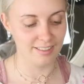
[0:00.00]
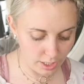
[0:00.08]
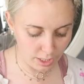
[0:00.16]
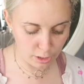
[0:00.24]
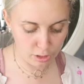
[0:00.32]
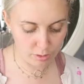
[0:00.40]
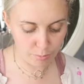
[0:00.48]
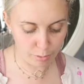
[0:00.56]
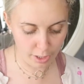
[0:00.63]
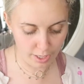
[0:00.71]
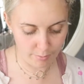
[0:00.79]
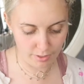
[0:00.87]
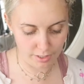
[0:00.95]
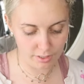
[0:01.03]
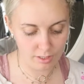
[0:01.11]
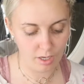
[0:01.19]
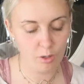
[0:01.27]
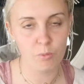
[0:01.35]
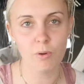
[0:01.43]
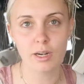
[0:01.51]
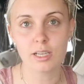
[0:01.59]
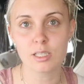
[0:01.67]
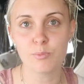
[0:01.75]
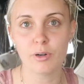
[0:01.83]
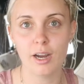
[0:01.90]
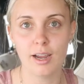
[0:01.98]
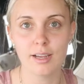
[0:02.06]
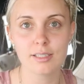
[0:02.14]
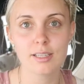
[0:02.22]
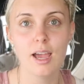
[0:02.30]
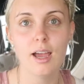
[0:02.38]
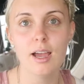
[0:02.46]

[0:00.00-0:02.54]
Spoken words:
Then primer, what a surprise.